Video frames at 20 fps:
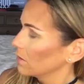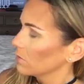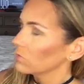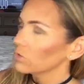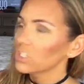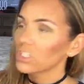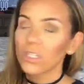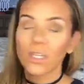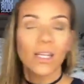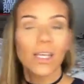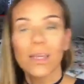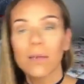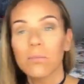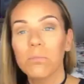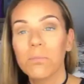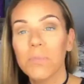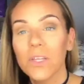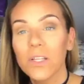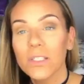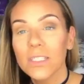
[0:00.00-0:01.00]
We're just going to keep
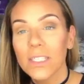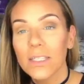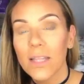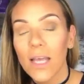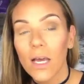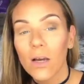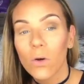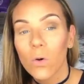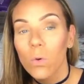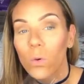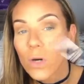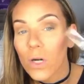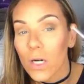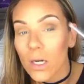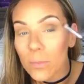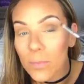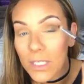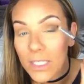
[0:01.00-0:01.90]
building that corner